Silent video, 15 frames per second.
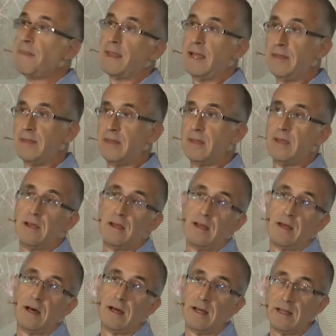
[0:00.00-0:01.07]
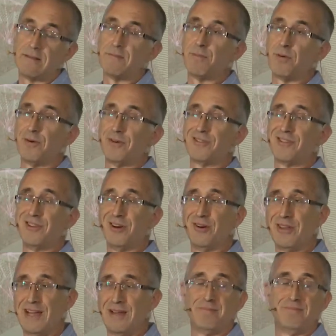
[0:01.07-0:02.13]
And uh, it's important to know
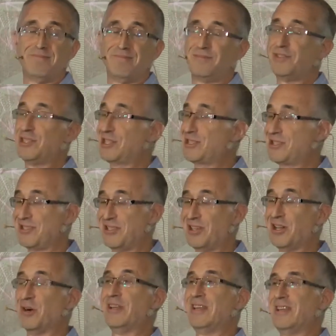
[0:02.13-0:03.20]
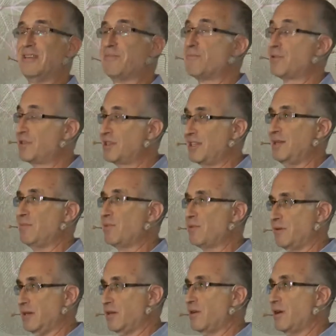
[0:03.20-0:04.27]
that, just to know it. It's particularly
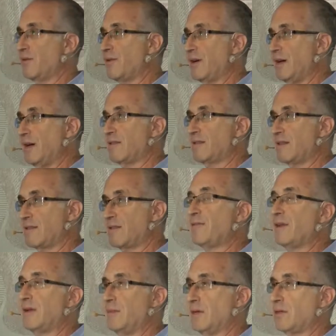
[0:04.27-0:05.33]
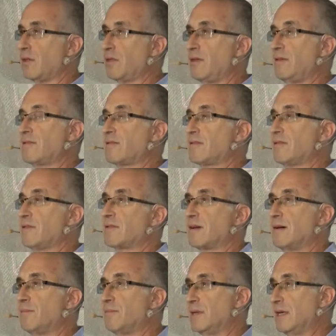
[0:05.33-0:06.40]
important at Credifi because that's the fundamental thesis of this
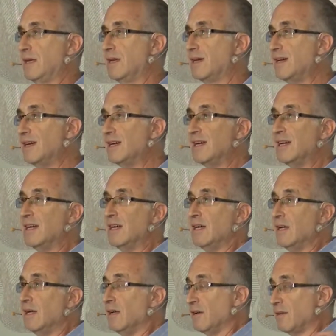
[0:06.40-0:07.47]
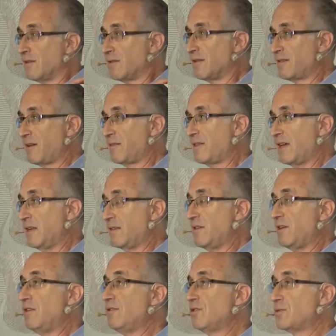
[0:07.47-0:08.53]
company. So as I've said, it's a
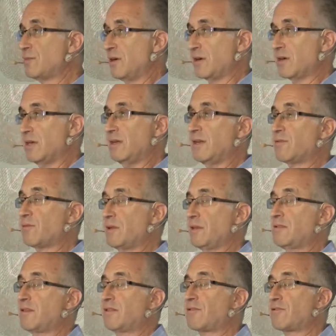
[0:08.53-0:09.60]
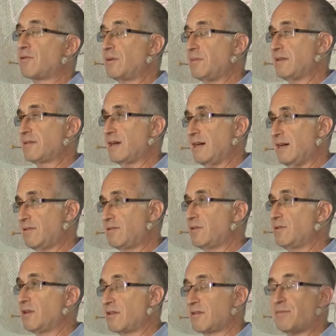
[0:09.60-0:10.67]
huge market. It's one that's extremely tied to
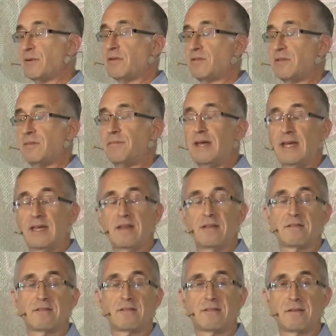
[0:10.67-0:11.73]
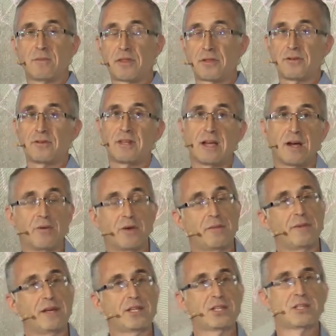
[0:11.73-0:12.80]
and exposed to the banking system. The third thing I want to
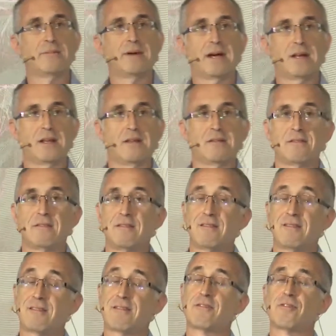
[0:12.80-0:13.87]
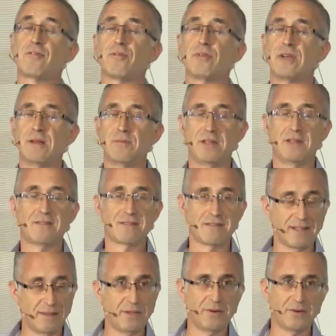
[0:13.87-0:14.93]
mention about it is it's extremely
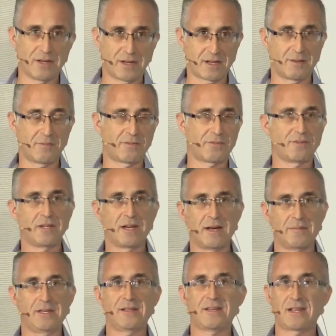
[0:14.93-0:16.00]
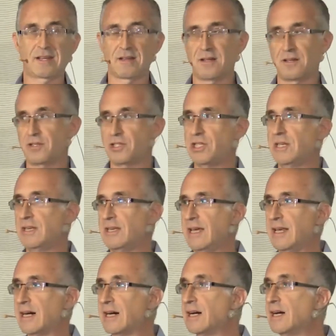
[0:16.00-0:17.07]
sleepy when it comes to adopting technology and
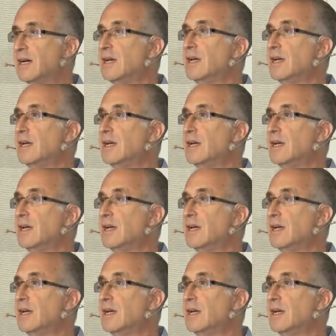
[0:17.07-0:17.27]
data.